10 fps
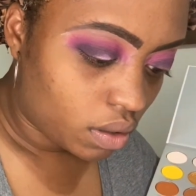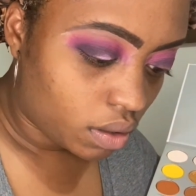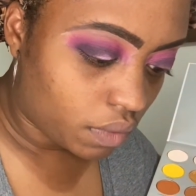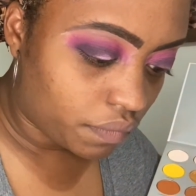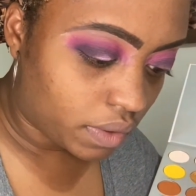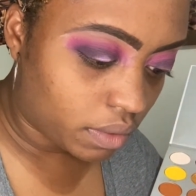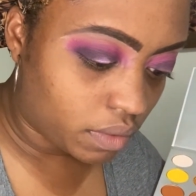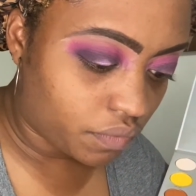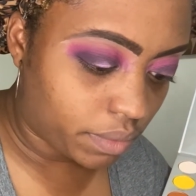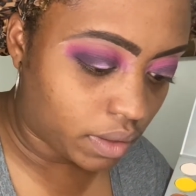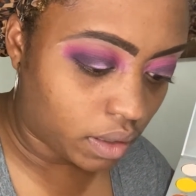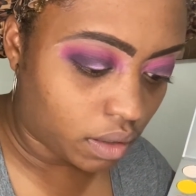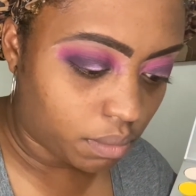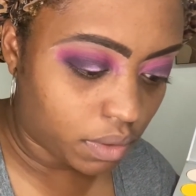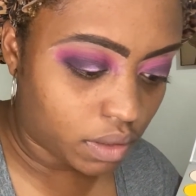Not flat enough for my
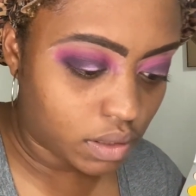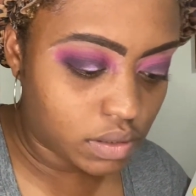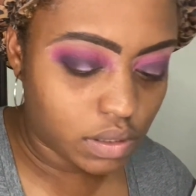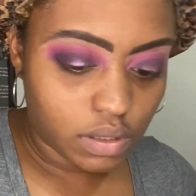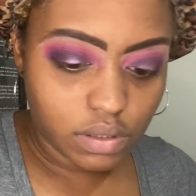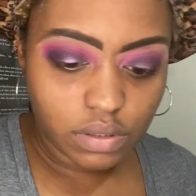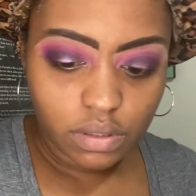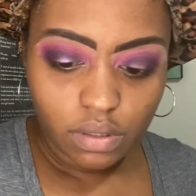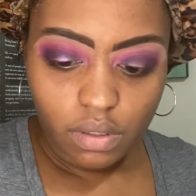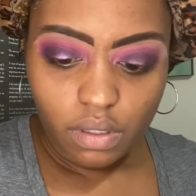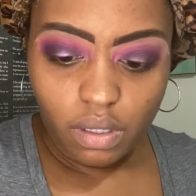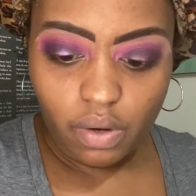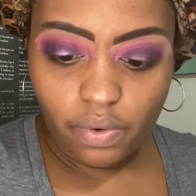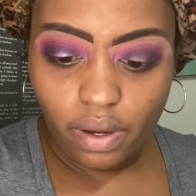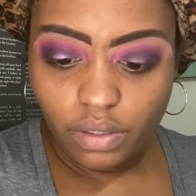liking, but this is.
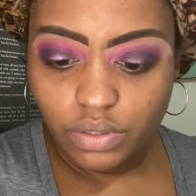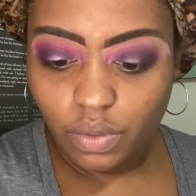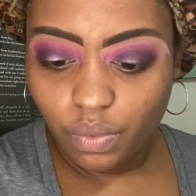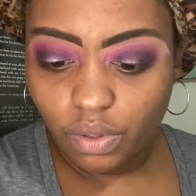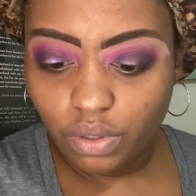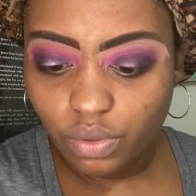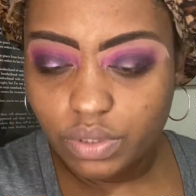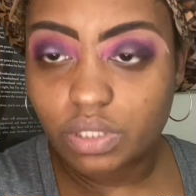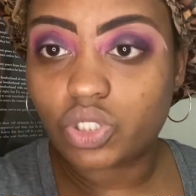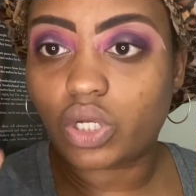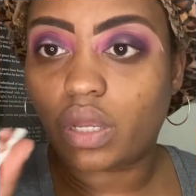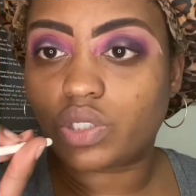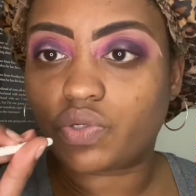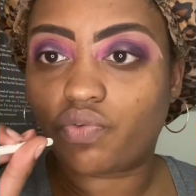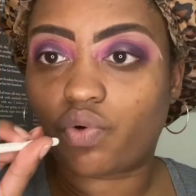All right, so we're gonna use this
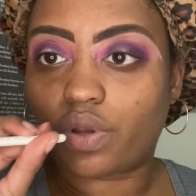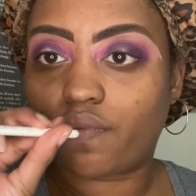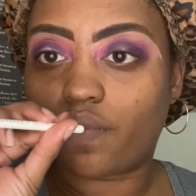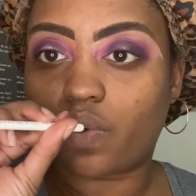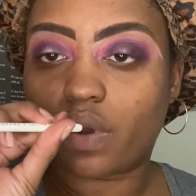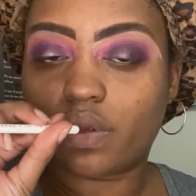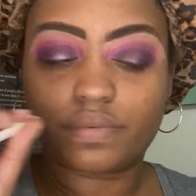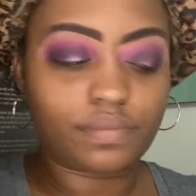JH44.